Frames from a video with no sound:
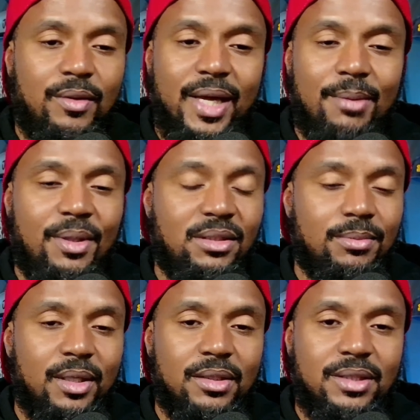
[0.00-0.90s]
we had a bunch of
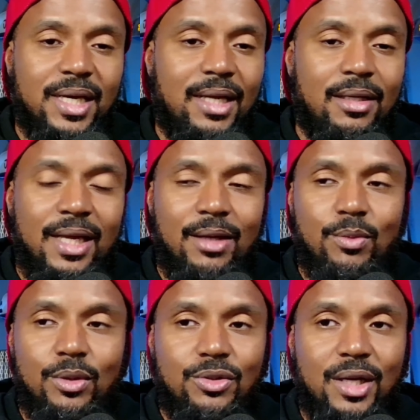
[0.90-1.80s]
bugs that like
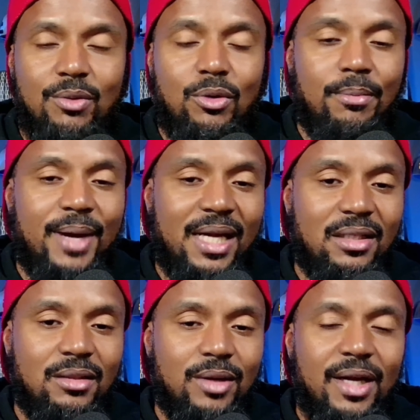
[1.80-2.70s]
we were trying, we were
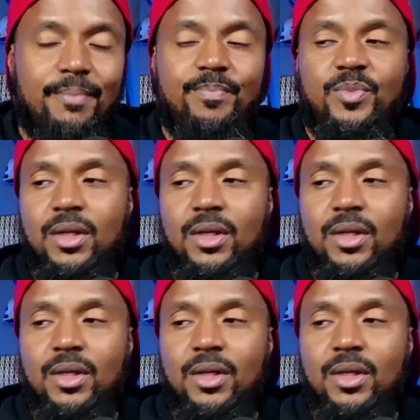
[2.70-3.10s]
battling, right?